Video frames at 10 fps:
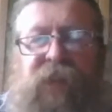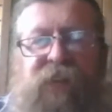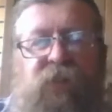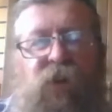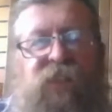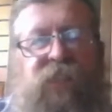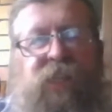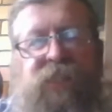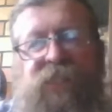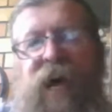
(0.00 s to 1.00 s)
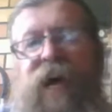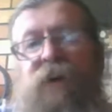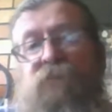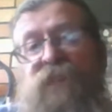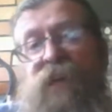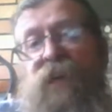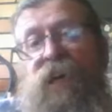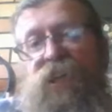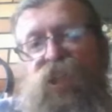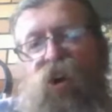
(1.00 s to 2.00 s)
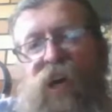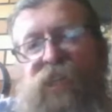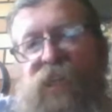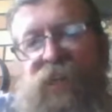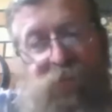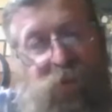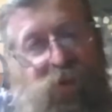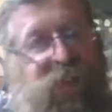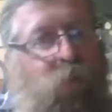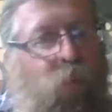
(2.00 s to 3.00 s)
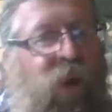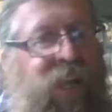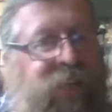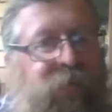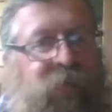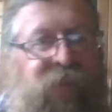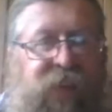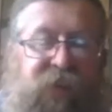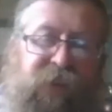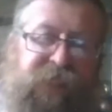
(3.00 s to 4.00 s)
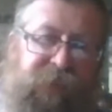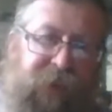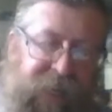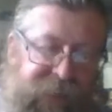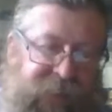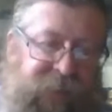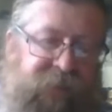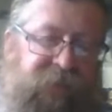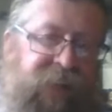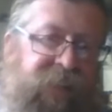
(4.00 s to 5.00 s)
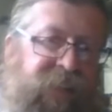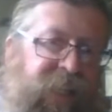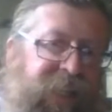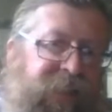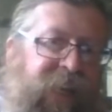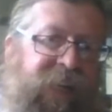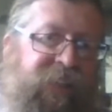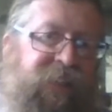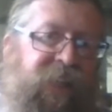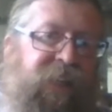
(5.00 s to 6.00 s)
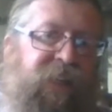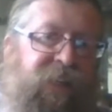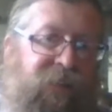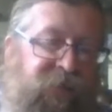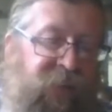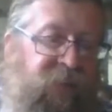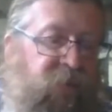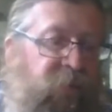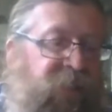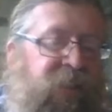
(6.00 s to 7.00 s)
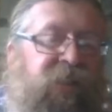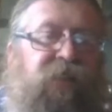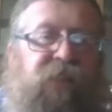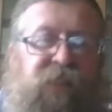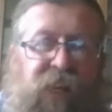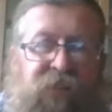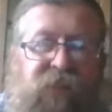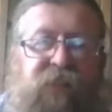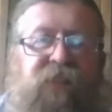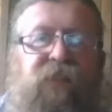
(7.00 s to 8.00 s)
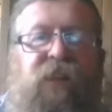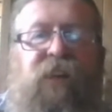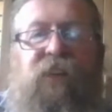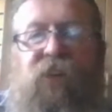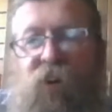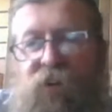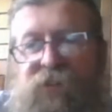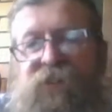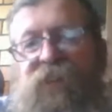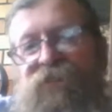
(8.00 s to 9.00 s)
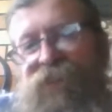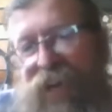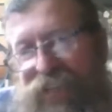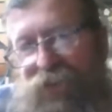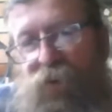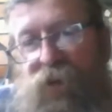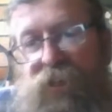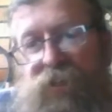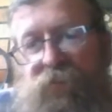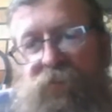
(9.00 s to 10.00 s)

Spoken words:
and quotes Psalms 19.1, which basically translates as, "The firmament showeth God's handiwork."